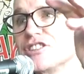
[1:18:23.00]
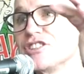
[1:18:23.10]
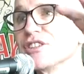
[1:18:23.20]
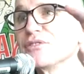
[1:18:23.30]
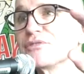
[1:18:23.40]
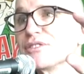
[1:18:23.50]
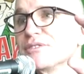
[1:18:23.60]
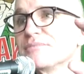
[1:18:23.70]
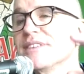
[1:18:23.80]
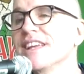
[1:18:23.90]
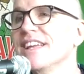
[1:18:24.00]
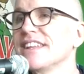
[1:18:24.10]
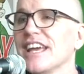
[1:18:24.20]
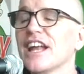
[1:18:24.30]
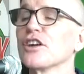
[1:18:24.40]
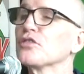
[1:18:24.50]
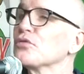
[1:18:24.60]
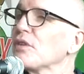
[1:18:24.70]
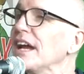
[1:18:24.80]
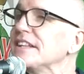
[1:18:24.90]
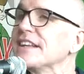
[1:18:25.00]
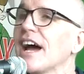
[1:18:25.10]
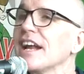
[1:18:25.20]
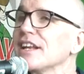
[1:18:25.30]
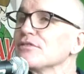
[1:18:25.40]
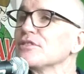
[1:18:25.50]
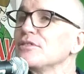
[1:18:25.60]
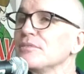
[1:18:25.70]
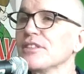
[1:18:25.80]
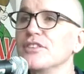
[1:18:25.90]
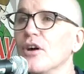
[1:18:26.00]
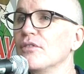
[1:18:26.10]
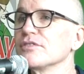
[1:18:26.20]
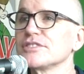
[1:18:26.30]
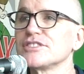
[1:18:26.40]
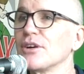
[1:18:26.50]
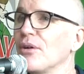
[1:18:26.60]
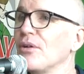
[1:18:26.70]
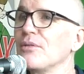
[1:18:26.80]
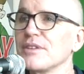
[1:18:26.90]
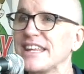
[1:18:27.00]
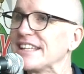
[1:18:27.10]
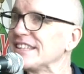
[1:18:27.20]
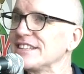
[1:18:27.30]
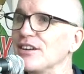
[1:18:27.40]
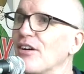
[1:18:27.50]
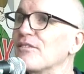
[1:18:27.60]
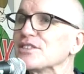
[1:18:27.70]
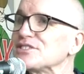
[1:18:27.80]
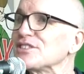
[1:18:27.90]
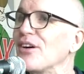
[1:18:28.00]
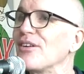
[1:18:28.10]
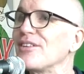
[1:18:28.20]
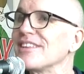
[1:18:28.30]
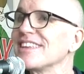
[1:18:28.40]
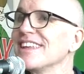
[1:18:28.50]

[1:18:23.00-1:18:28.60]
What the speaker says: chill room. They got a great dining room with Dover Sole. Get the Dover Sole.